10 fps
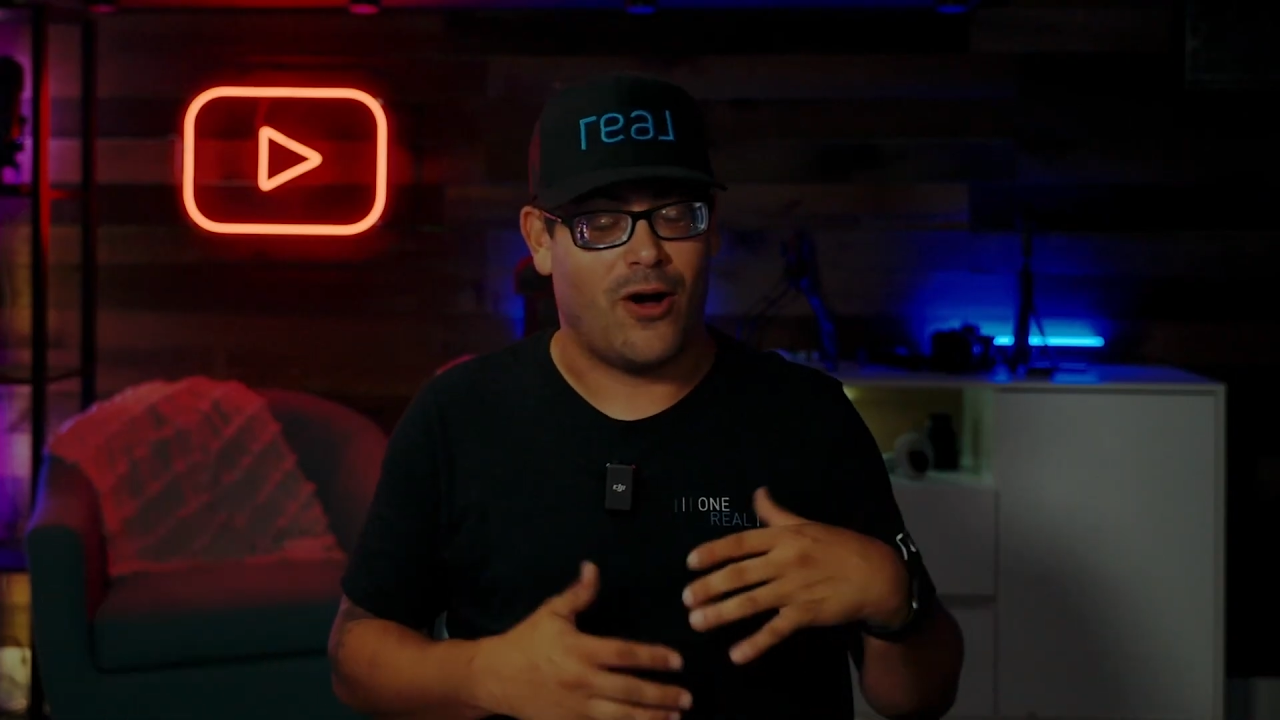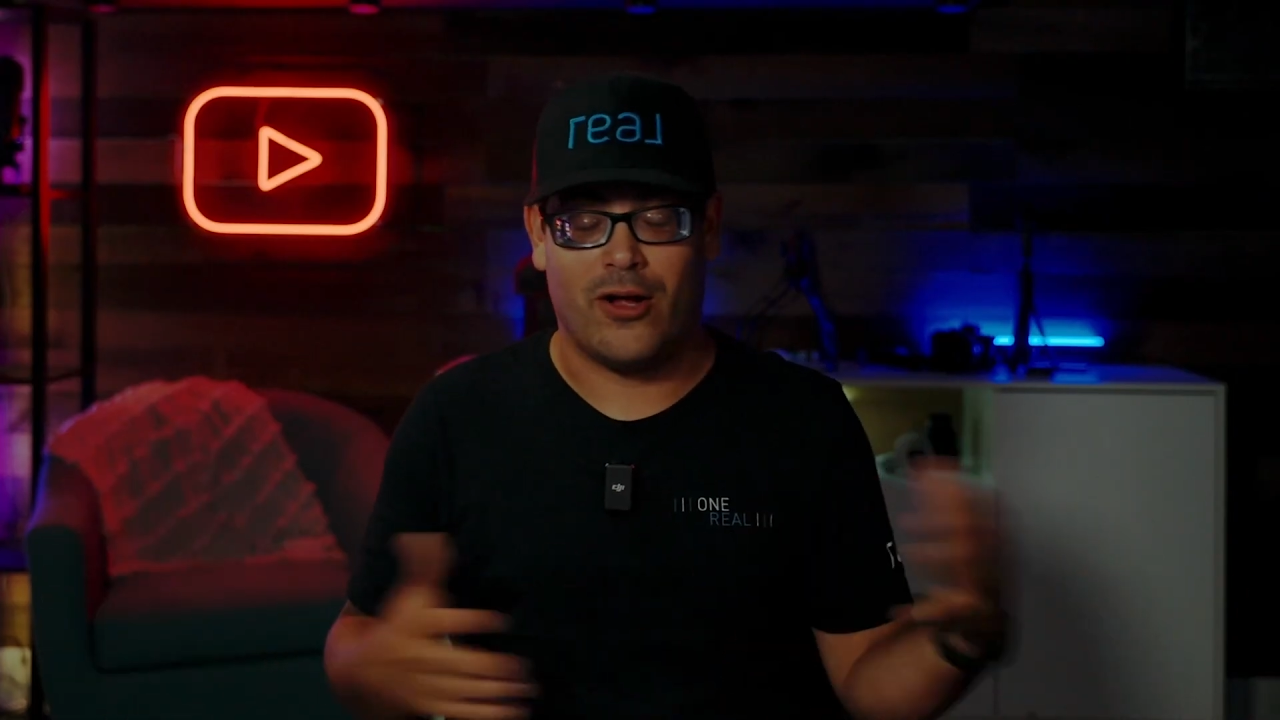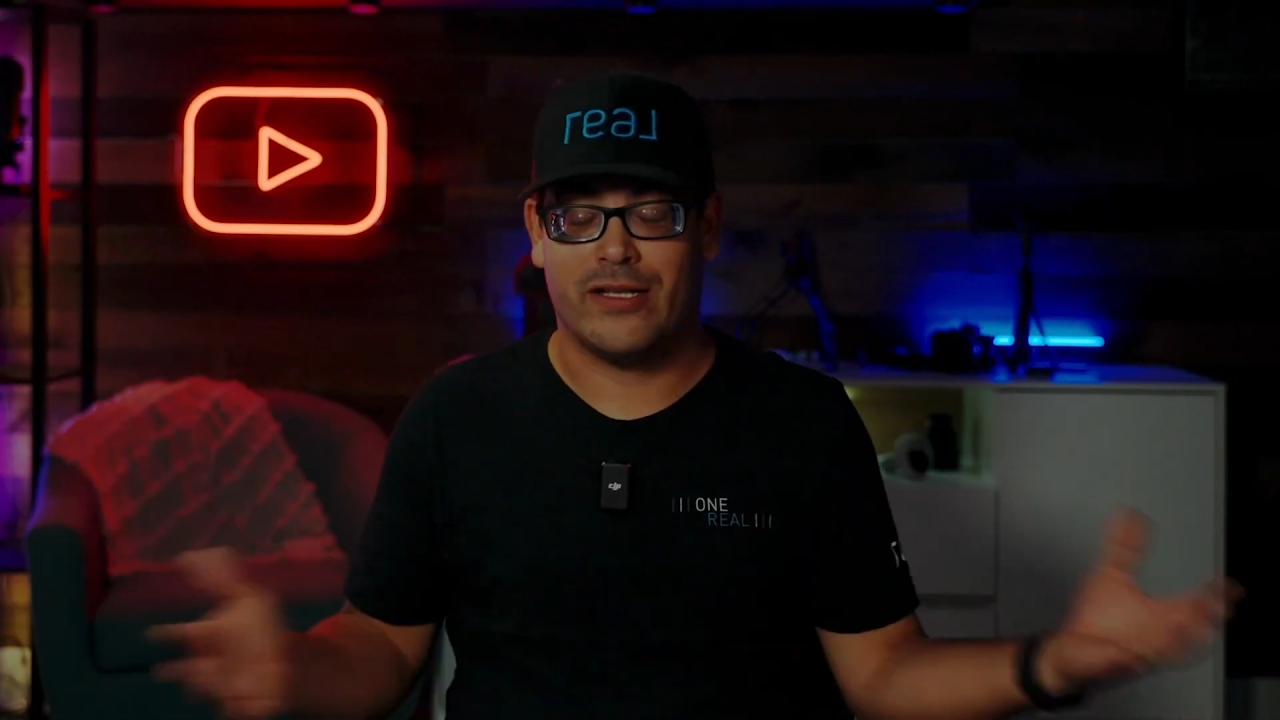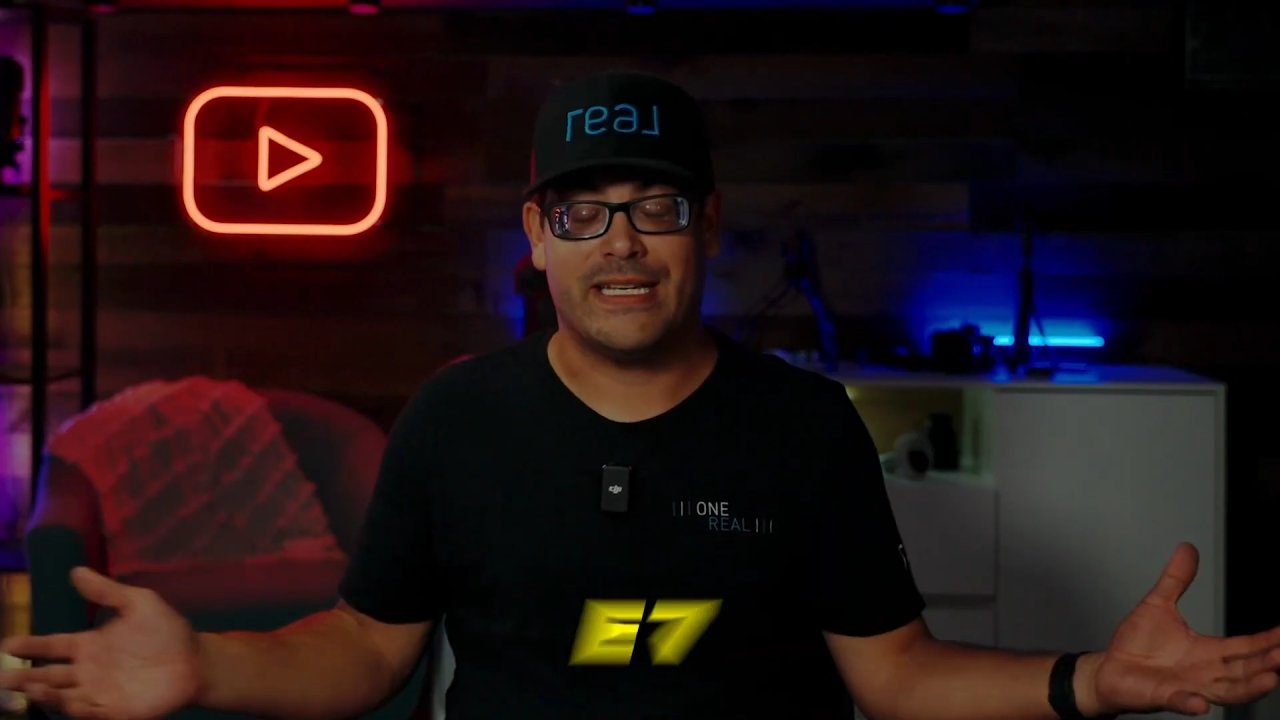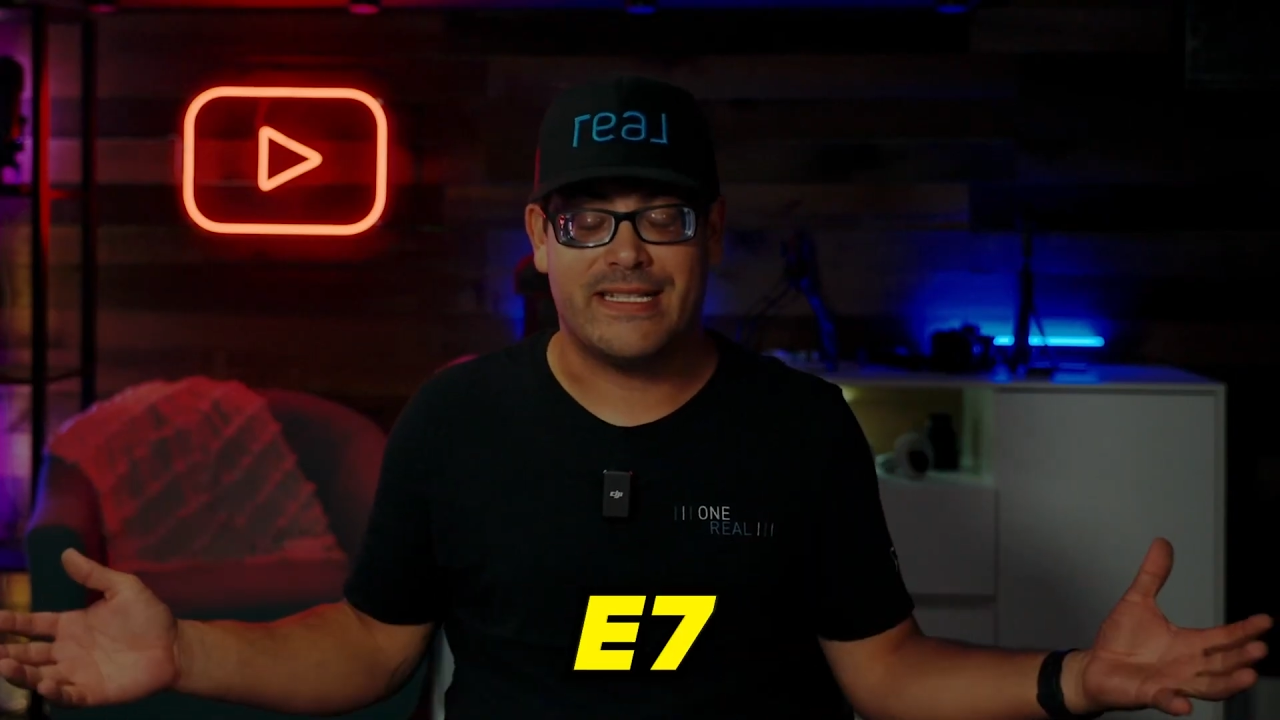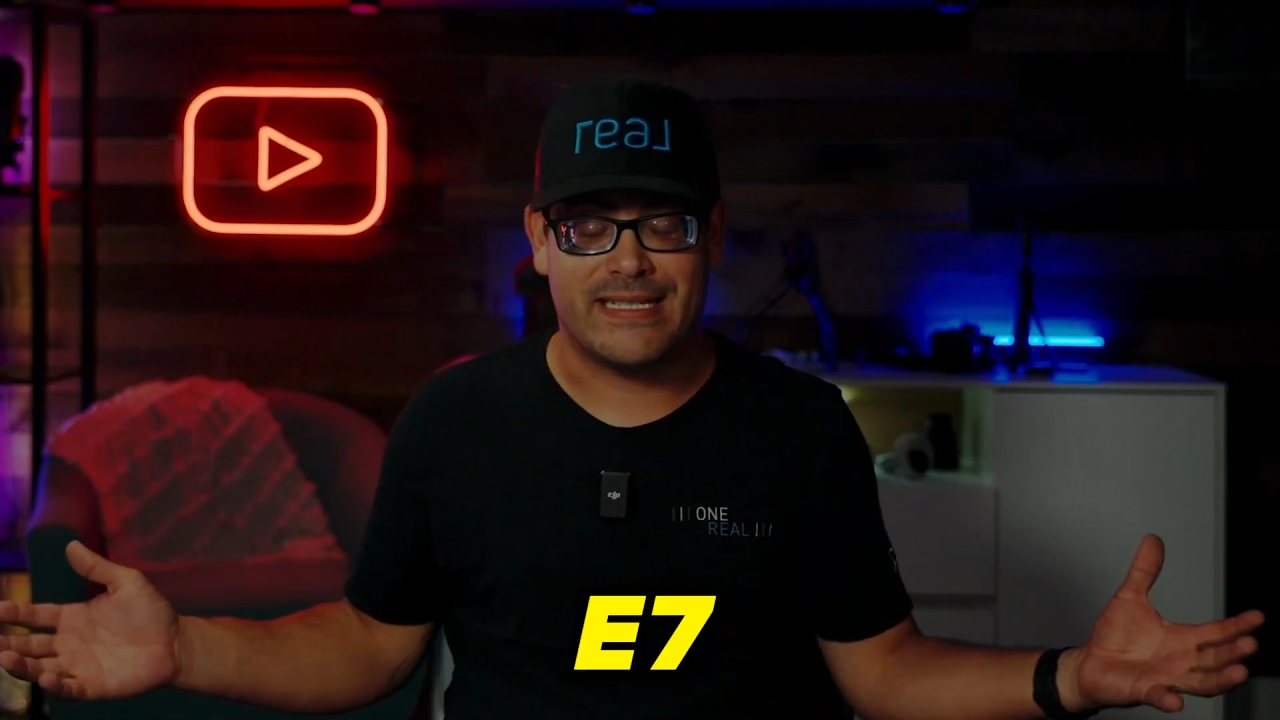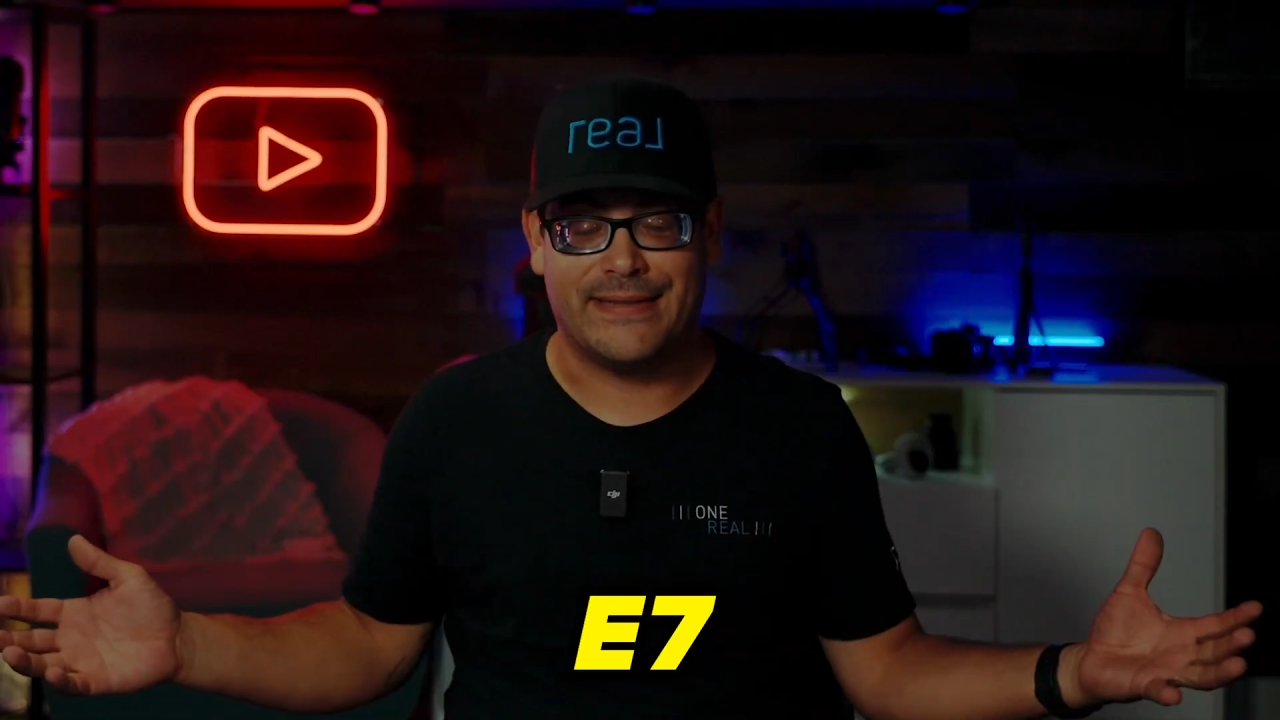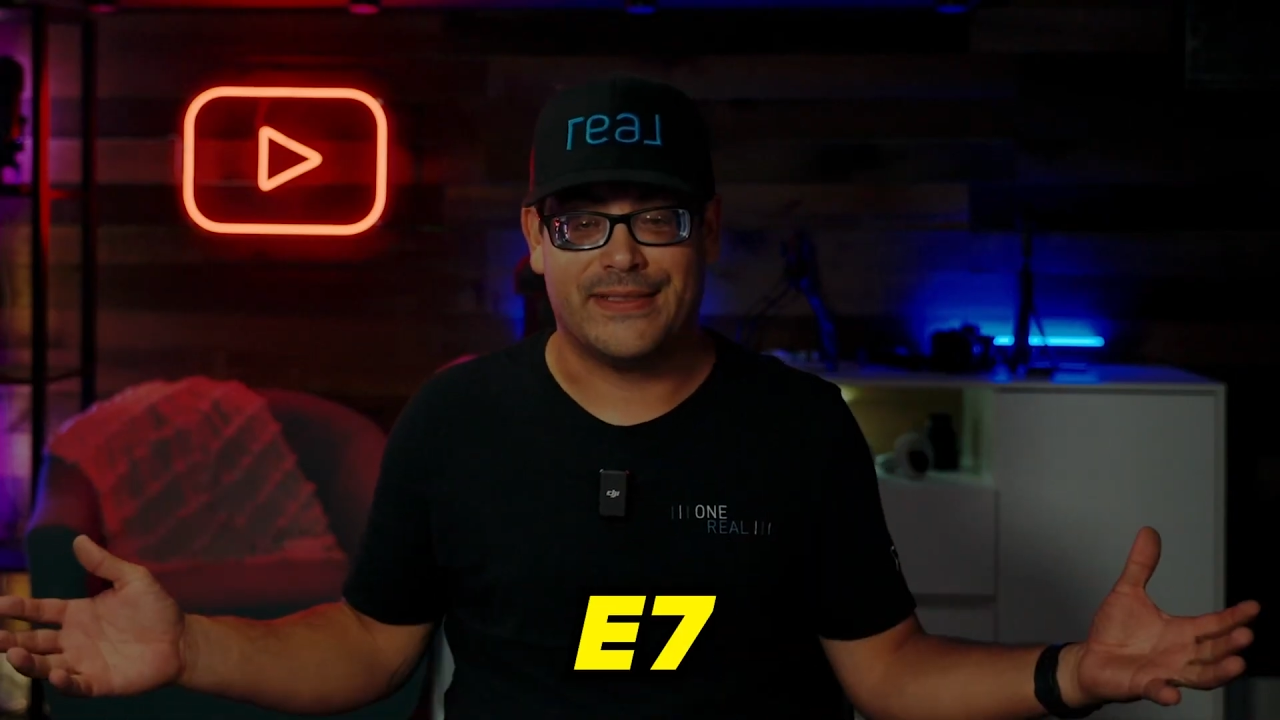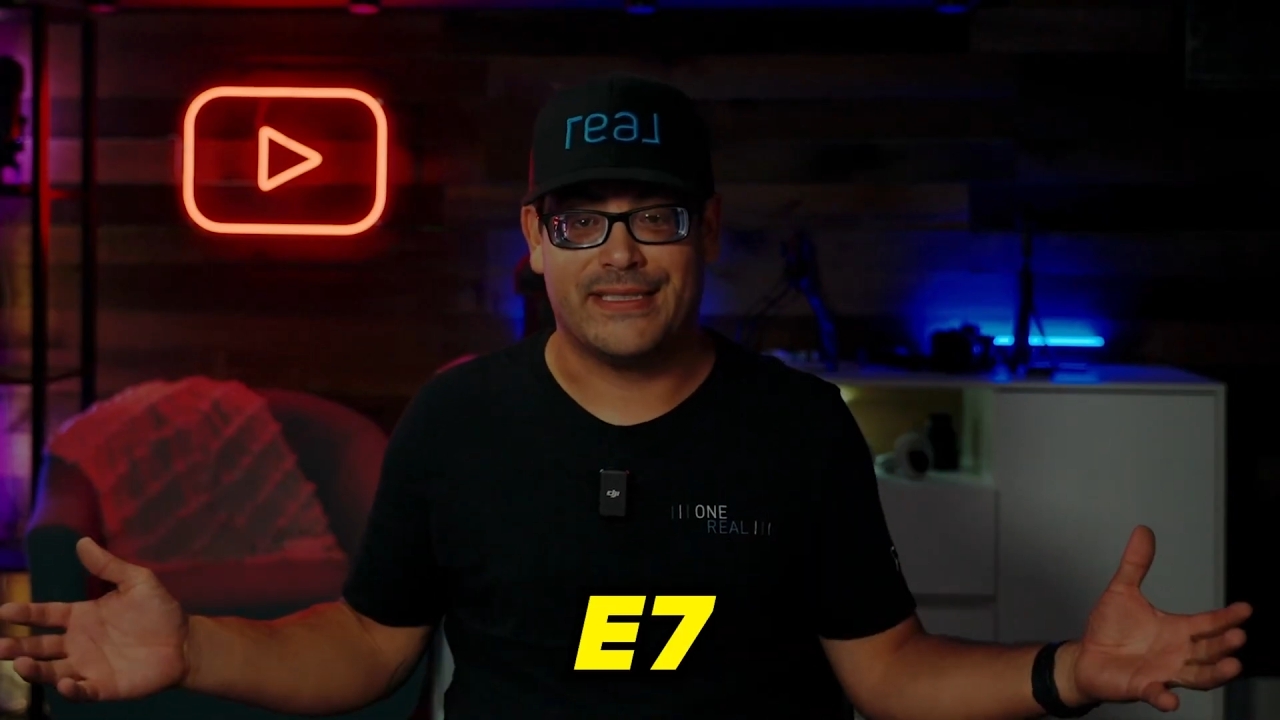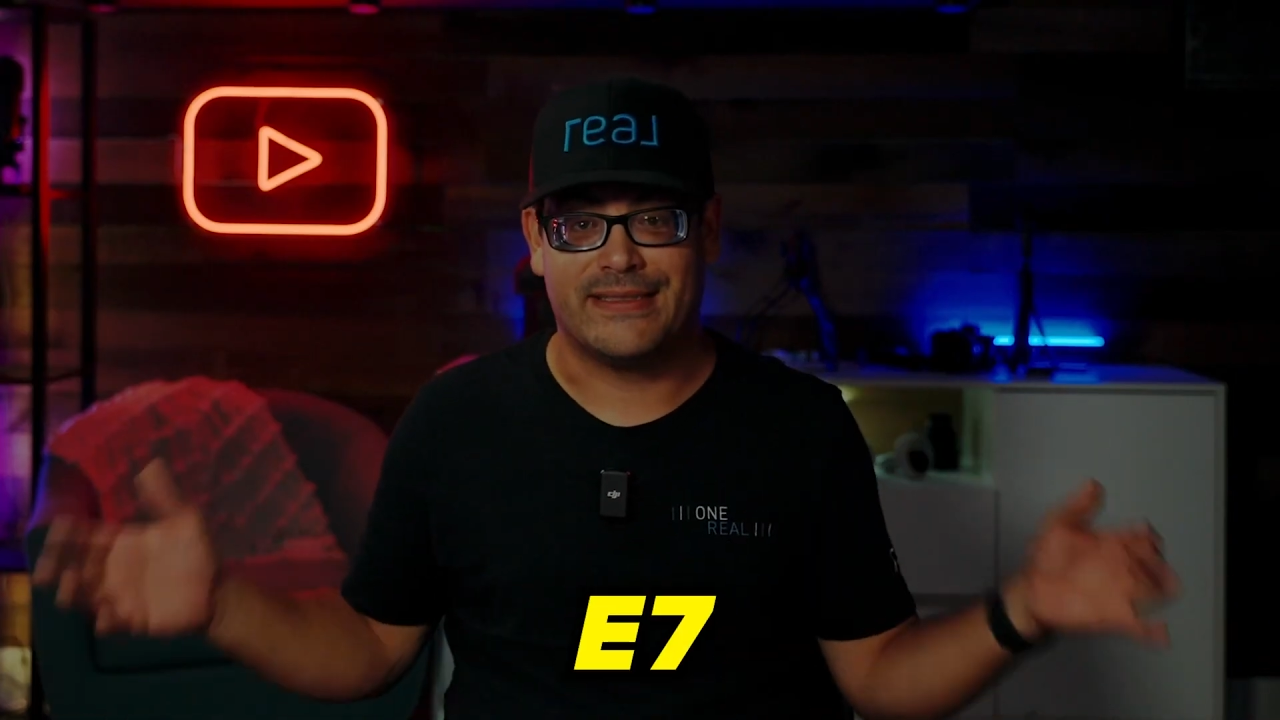all
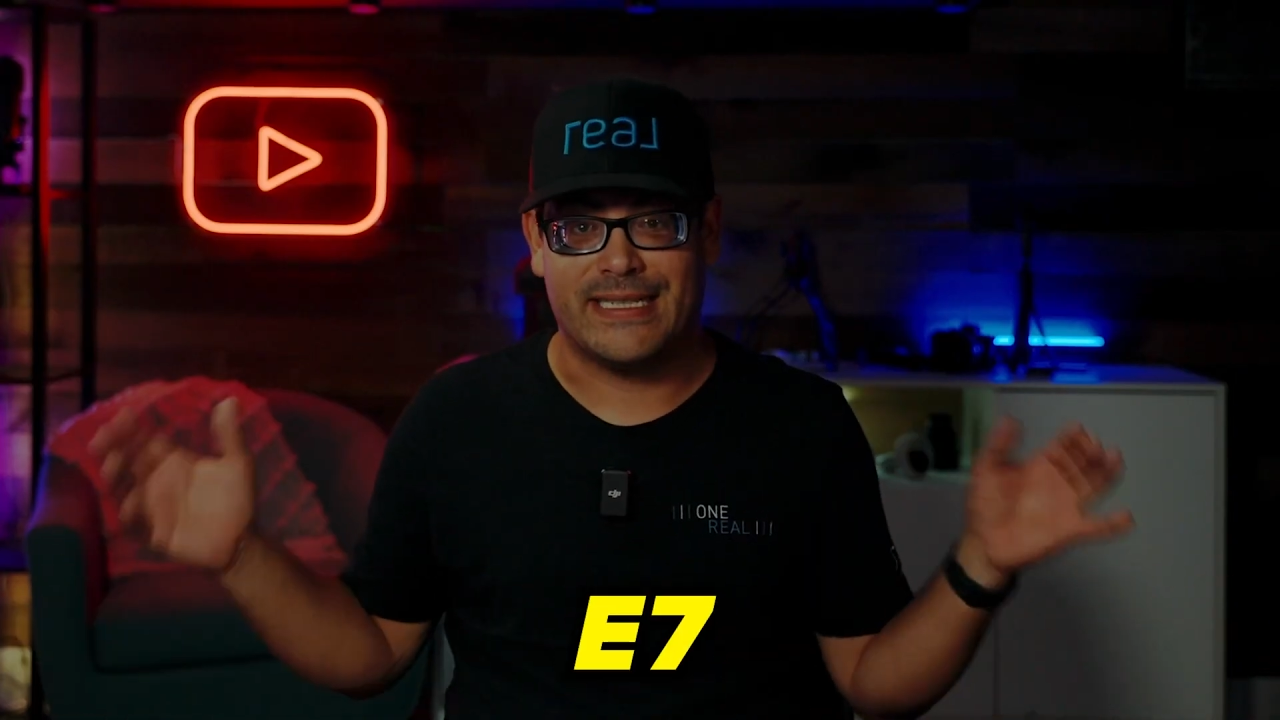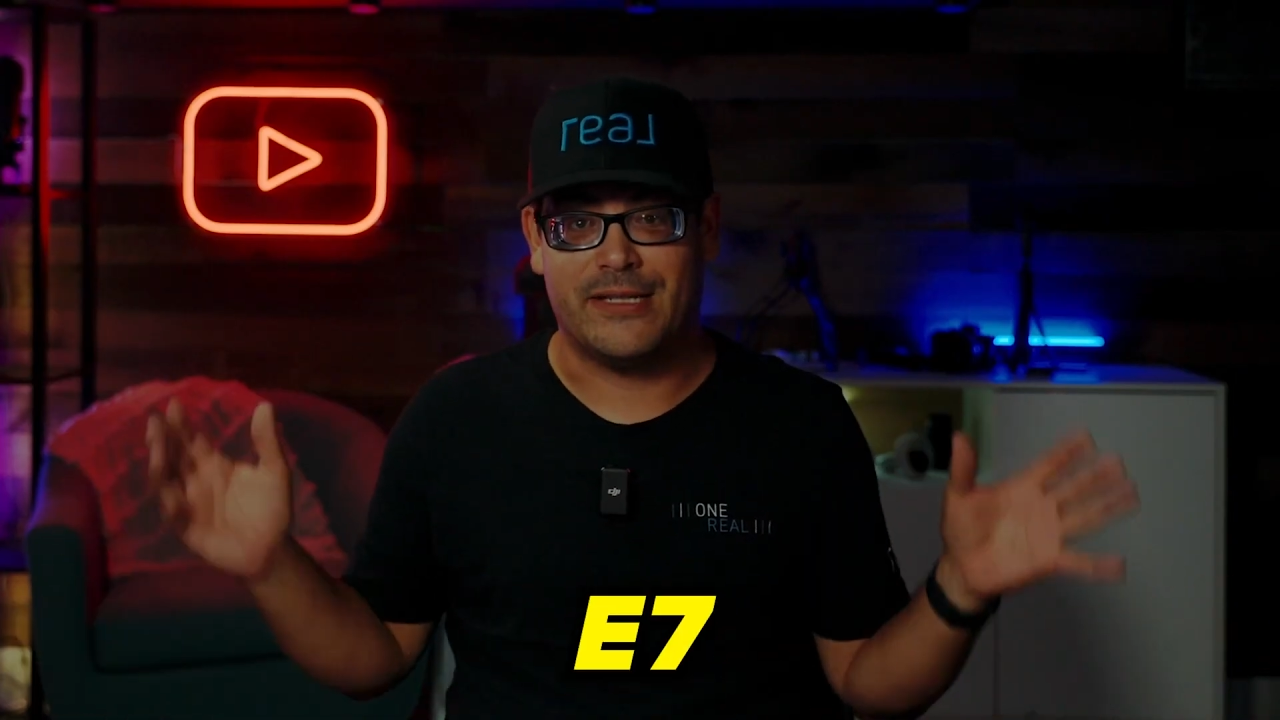E7s